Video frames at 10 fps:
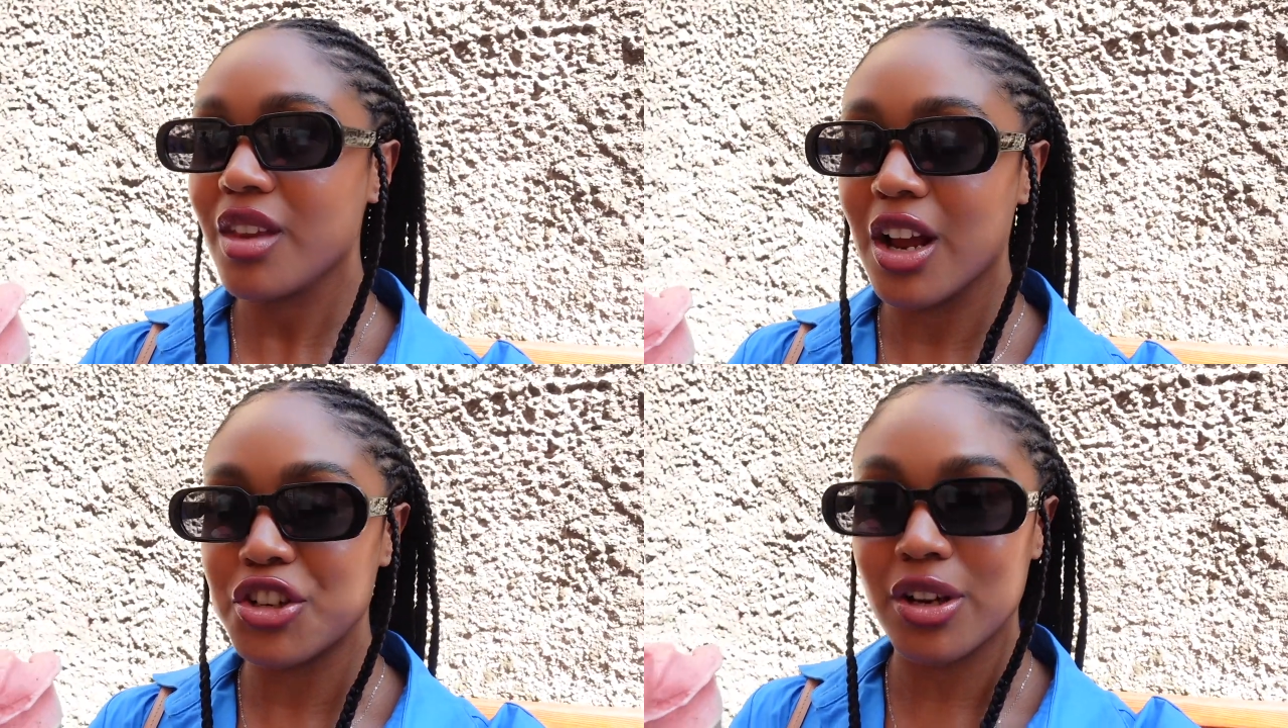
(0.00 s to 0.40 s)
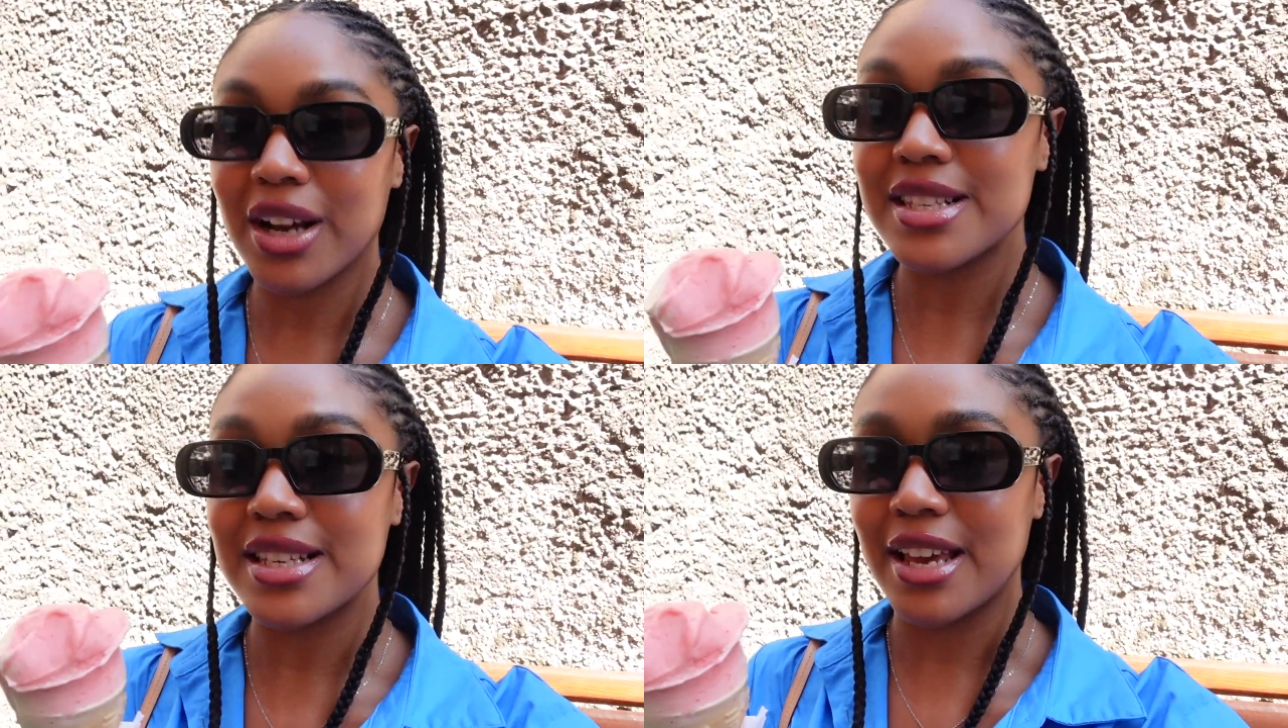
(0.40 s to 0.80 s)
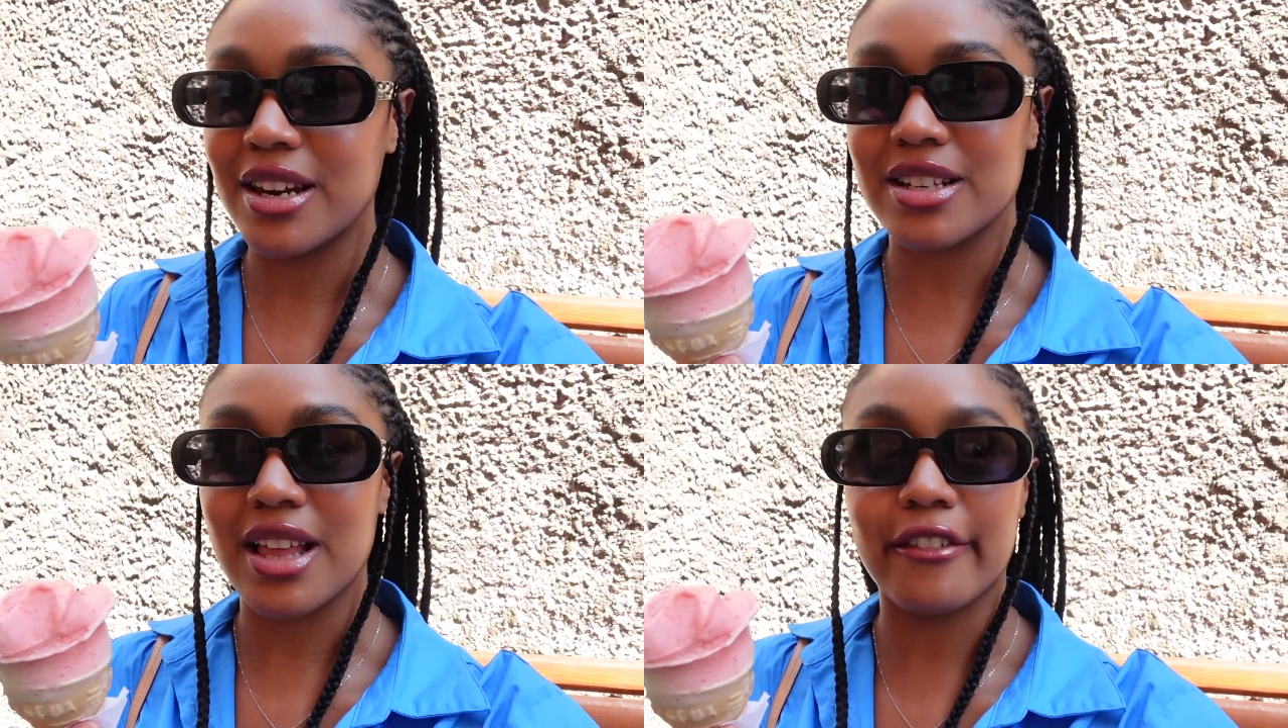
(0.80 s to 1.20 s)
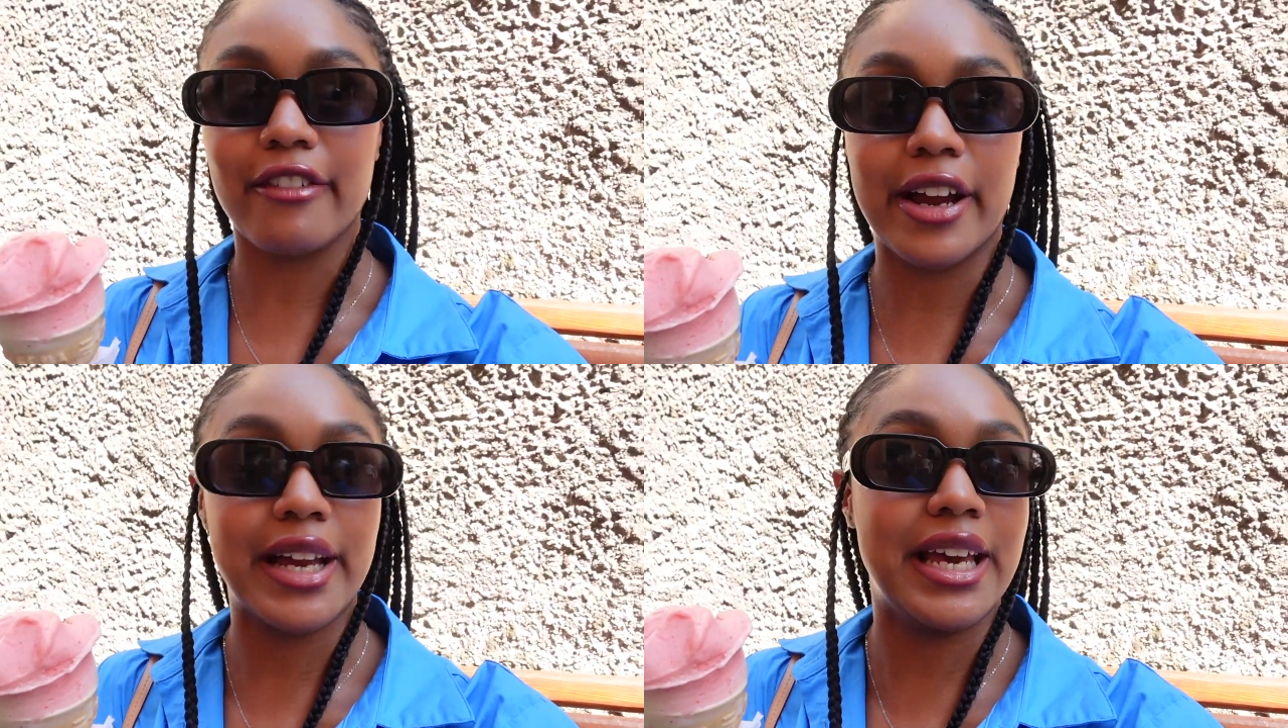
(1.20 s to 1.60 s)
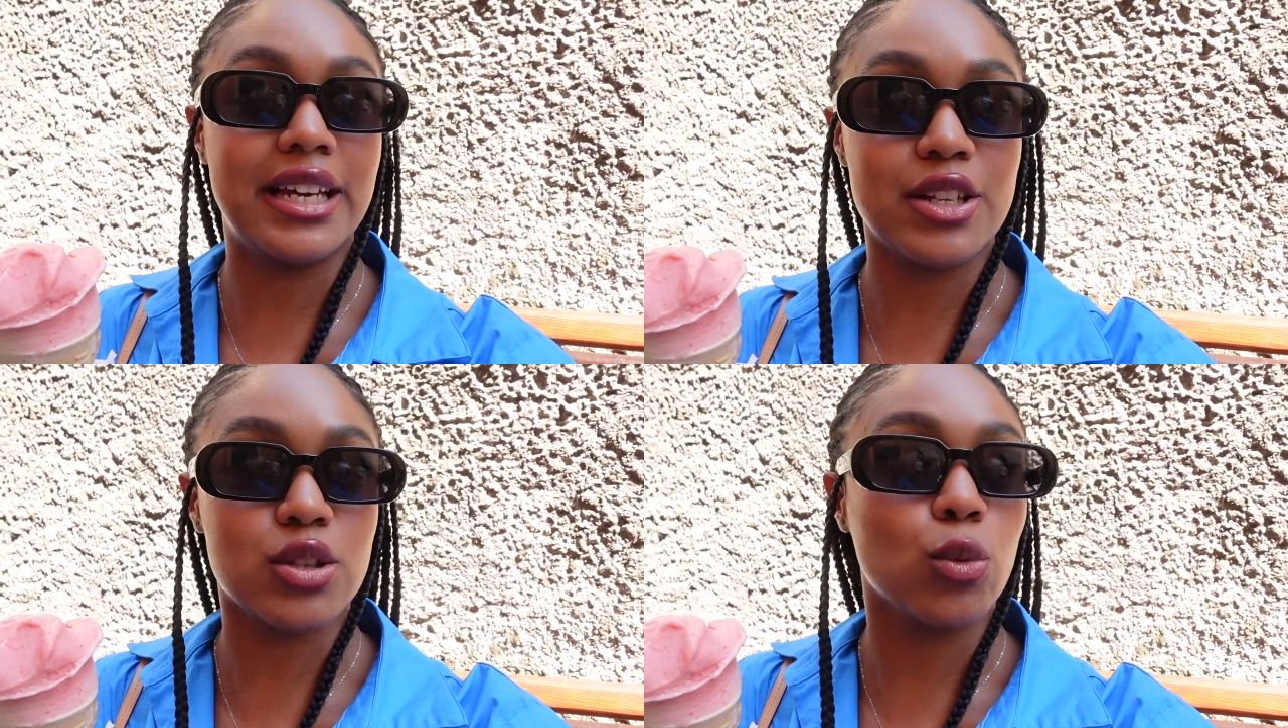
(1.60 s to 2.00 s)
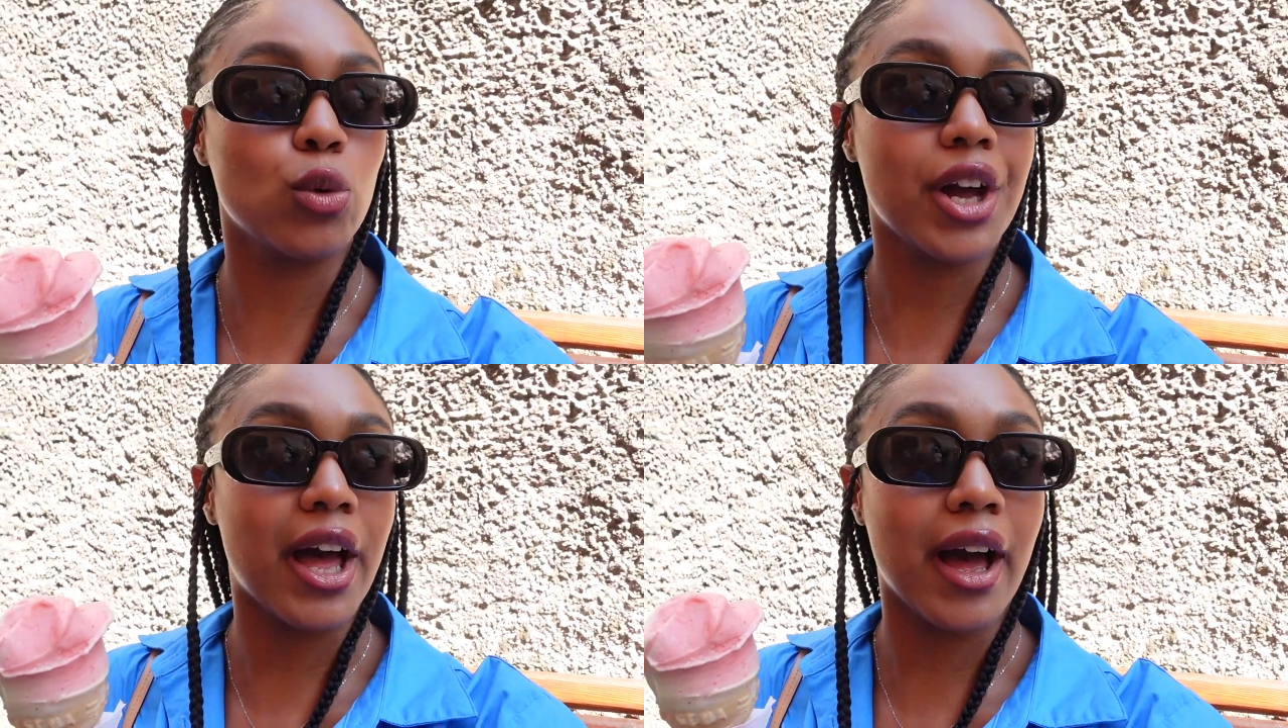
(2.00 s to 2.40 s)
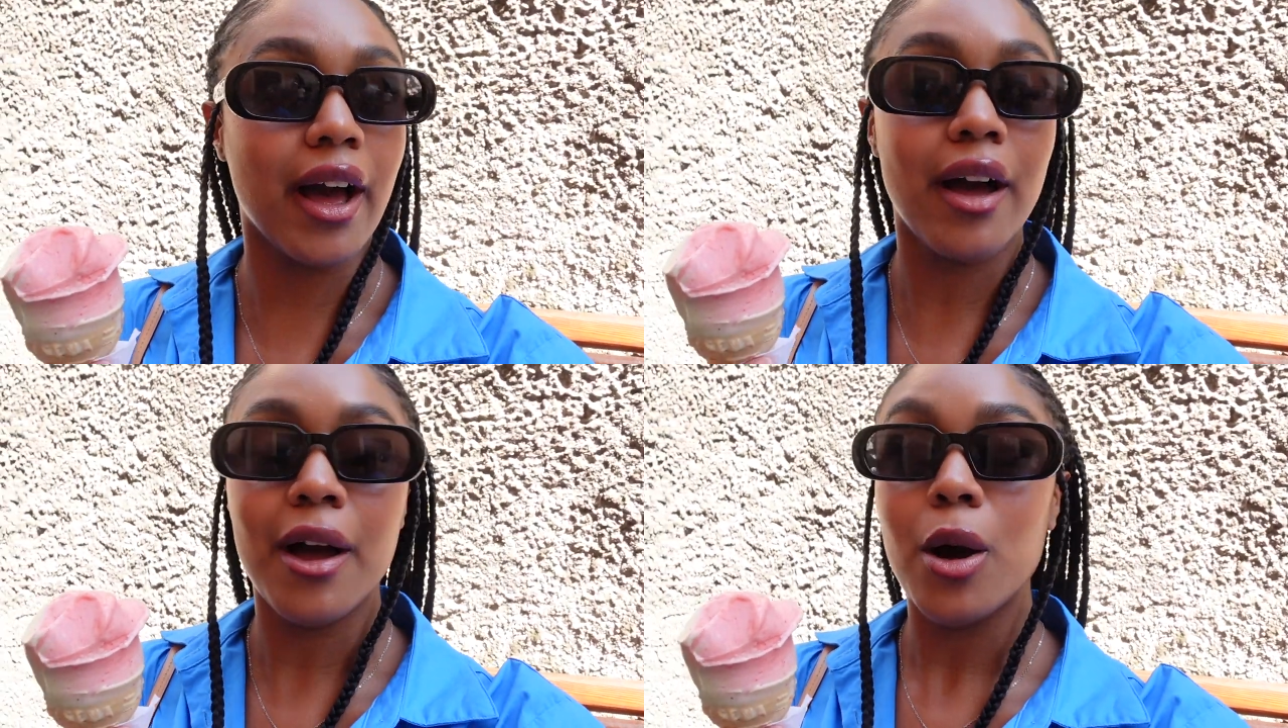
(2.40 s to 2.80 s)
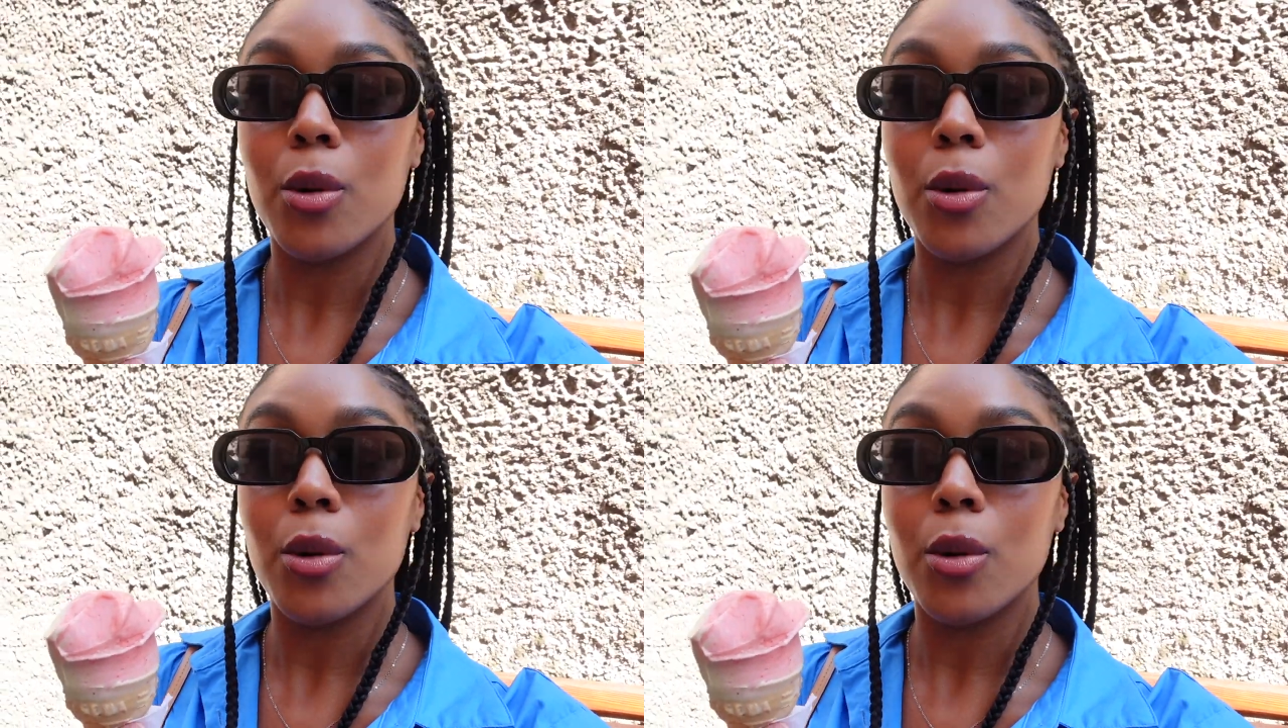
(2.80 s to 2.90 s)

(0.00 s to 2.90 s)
As you guys seen, it's like very hilly to walk here